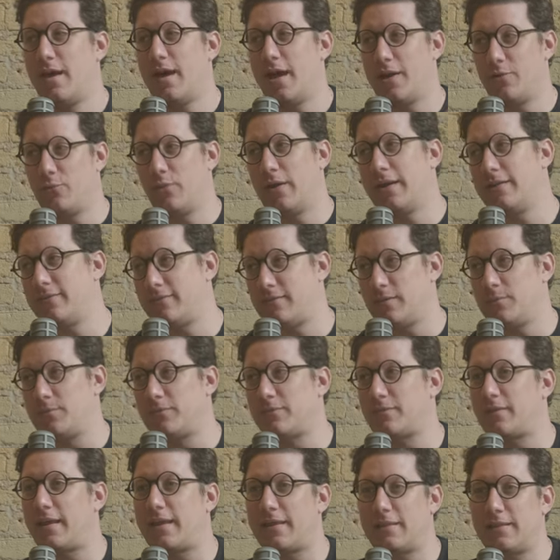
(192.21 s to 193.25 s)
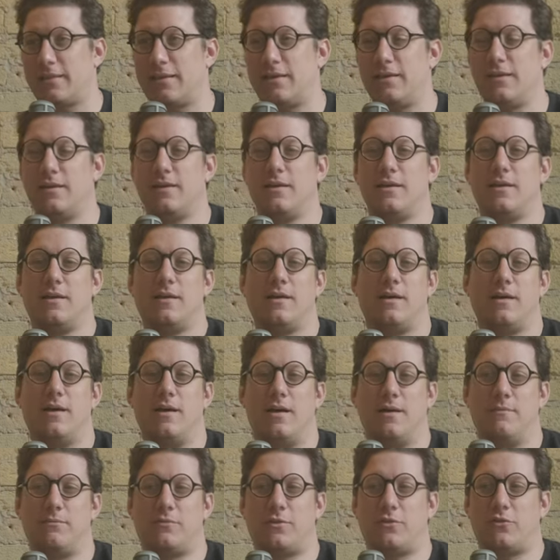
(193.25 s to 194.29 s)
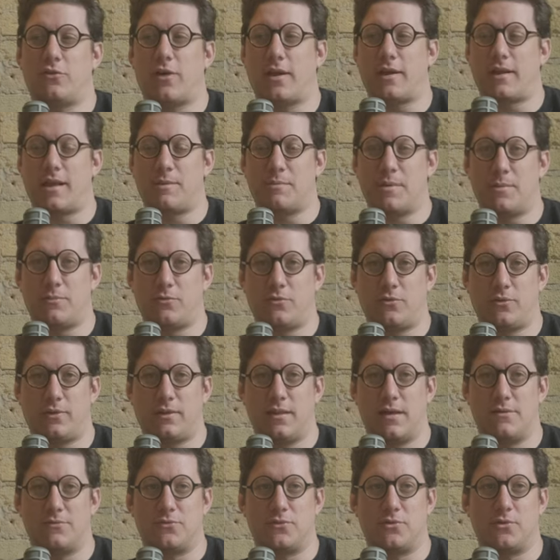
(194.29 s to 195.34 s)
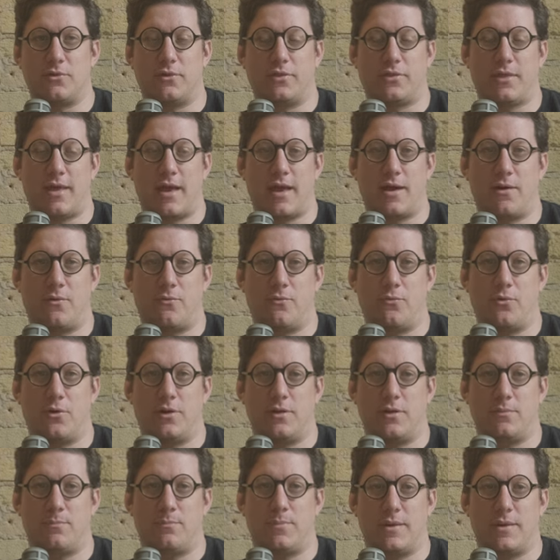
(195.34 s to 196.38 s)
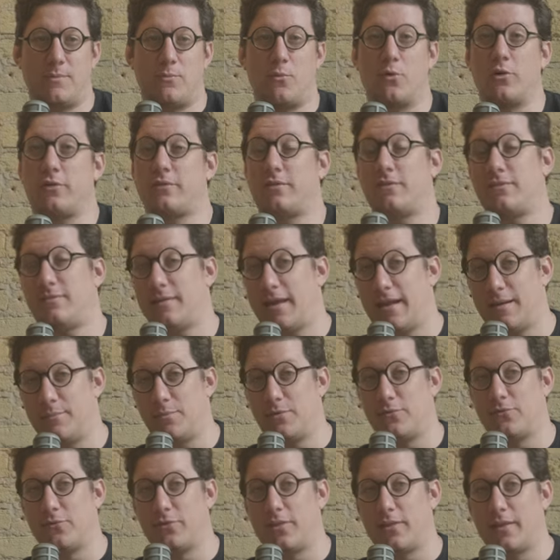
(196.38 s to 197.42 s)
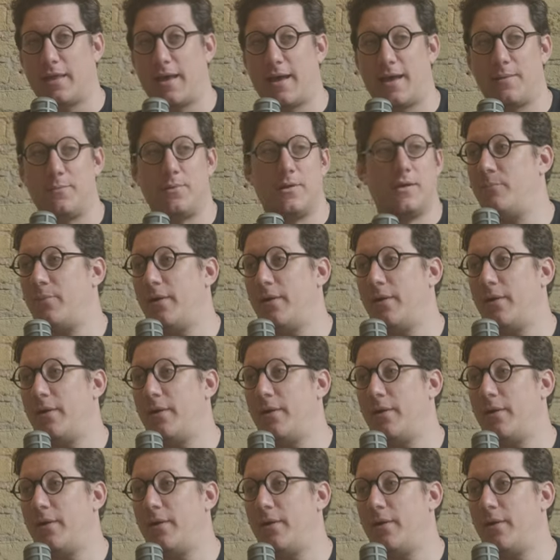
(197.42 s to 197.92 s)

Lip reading: I raised them slightly to try to come up to a level that would be more sustainable for the lab.